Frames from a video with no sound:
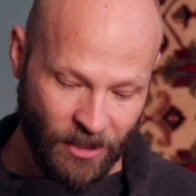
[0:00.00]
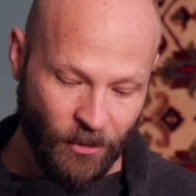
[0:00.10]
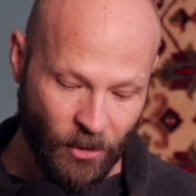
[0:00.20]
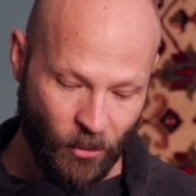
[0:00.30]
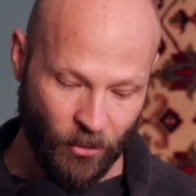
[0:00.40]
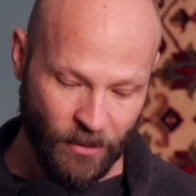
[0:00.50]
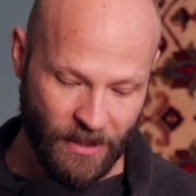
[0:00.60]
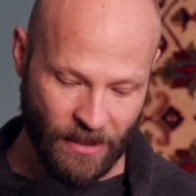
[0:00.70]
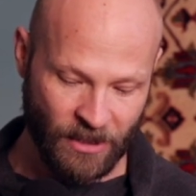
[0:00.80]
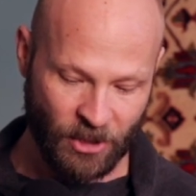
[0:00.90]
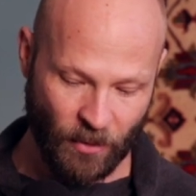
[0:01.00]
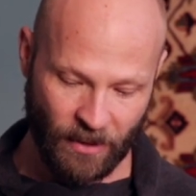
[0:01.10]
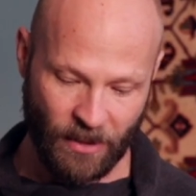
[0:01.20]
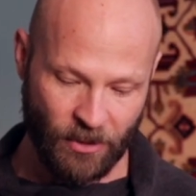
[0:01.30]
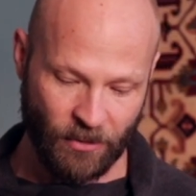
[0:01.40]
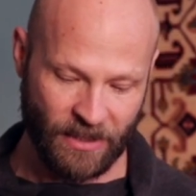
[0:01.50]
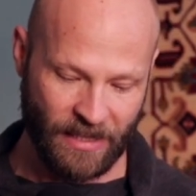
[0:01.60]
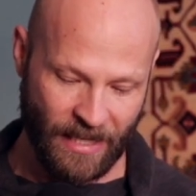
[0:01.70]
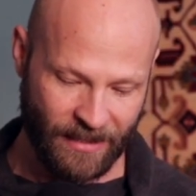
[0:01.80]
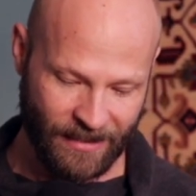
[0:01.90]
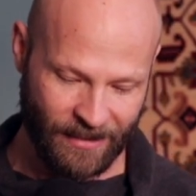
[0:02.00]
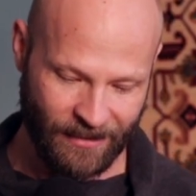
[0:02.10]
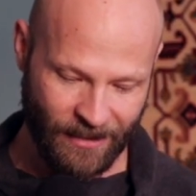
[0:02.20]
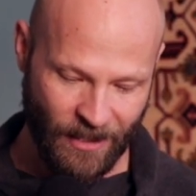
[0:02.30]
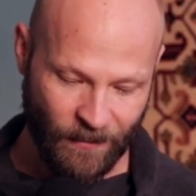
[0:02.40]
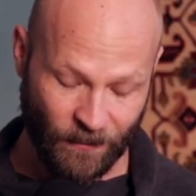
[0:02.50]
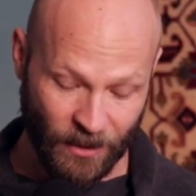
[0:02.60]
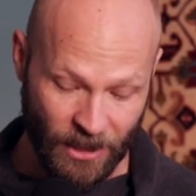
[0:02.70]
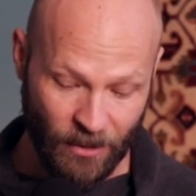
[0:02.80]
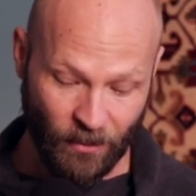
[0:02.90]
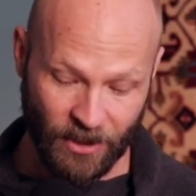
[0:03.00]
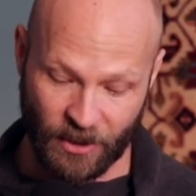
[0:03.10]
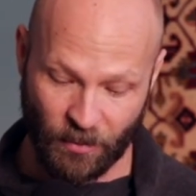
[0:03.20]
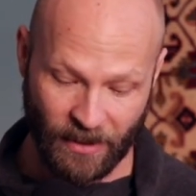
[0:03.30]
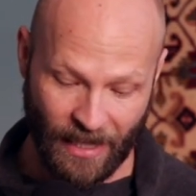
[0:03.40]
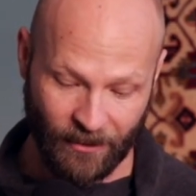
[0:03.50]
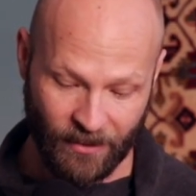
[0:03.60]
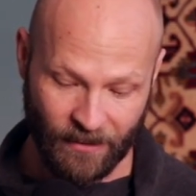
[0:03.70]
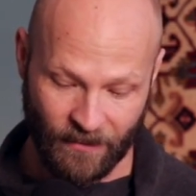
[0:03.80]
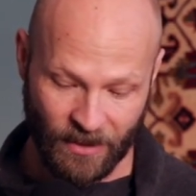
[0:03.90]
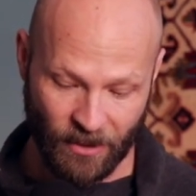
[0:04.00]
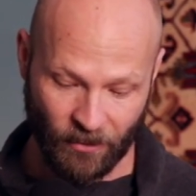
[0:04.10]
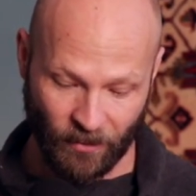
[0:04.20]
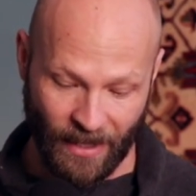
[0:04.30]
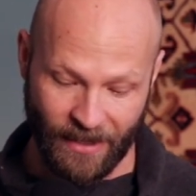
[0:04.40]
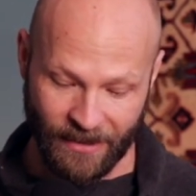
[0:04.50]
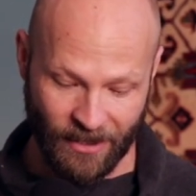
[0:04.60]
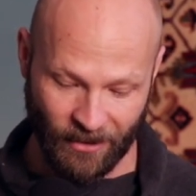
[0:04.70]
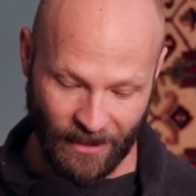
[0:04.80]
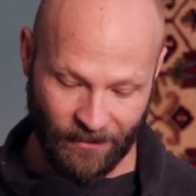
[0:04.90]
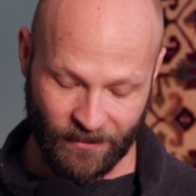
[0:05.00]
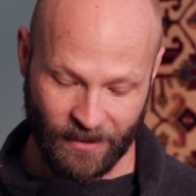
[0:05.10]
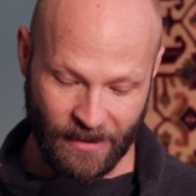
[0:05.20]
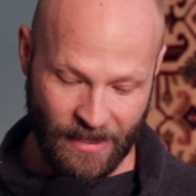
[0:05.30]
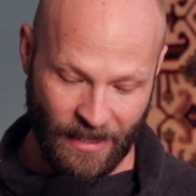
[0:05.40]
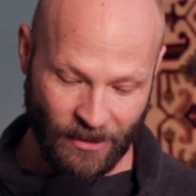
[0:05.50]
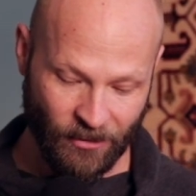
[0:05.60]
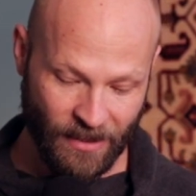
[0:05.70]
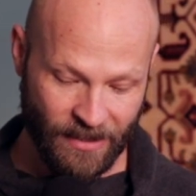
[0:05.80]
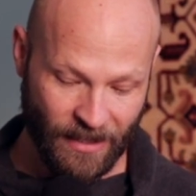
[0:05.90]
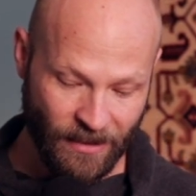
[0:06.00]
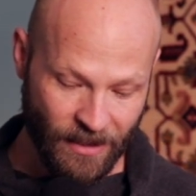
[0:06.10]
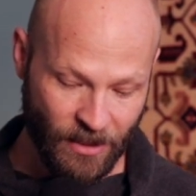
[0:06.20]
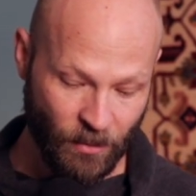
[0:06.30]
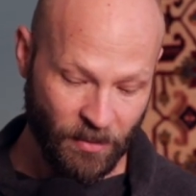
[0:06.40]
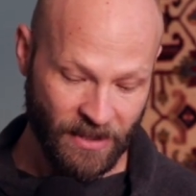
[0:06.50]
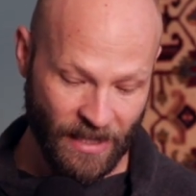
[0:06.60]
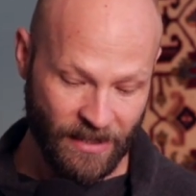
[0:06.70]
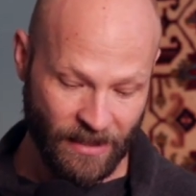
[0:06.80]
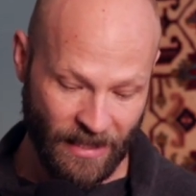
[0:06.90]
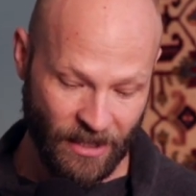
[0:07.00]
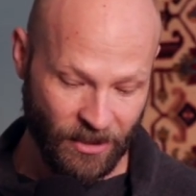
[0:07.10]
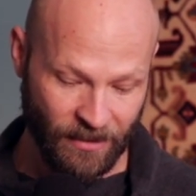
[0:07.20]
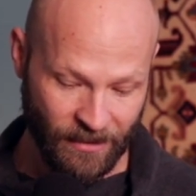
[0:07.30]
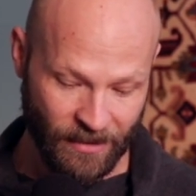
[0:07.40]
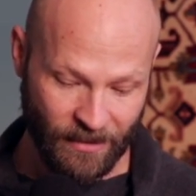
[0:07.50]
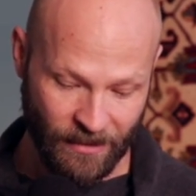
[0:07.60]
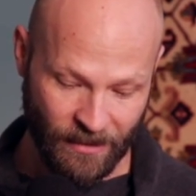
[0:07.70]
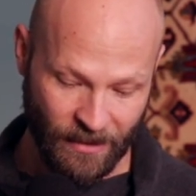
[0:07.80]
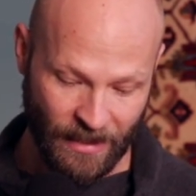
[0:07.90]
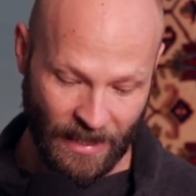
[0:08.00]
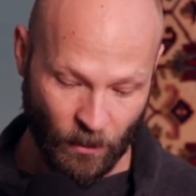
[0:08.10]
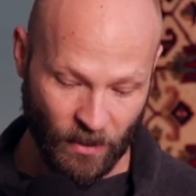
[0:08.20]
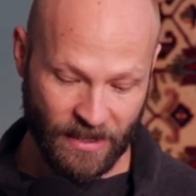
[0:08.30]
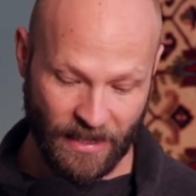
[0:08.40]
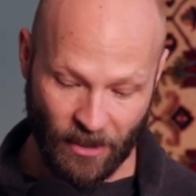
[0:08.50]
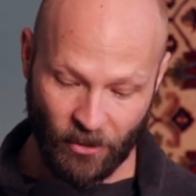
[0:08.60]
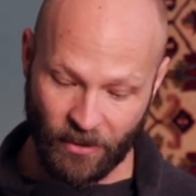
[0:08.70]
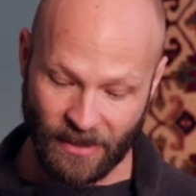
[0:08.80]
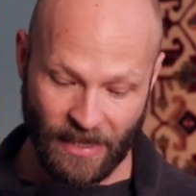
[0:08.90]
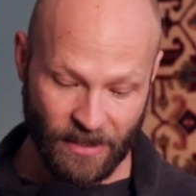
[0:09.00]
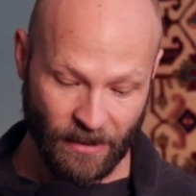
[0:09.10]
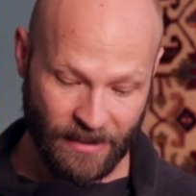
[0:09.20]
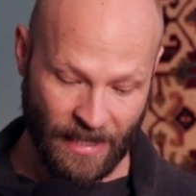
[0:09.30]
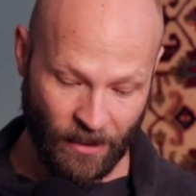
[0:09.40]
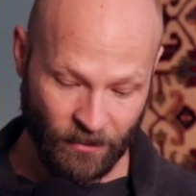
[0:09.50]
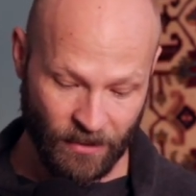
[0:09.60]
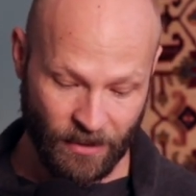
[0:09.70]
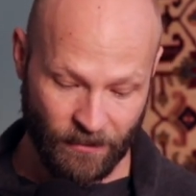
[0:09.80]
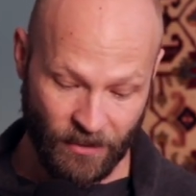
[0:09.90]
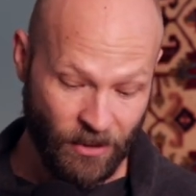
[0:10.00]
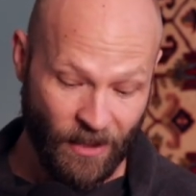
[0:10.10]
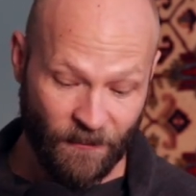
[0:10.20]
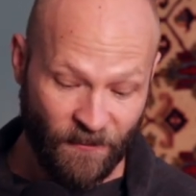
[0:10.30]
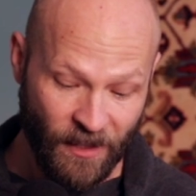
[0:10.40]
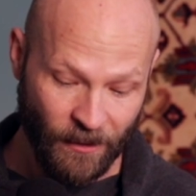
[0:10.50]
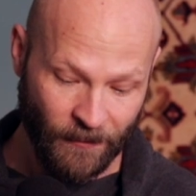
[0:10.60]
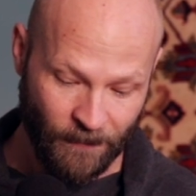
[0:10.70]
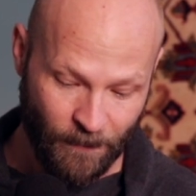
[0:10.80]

your cords and strengthen your stakes, for you will spread out to the right and to the left, and your descendants will possess the nations, and will settle the desolate towns. Do not fear,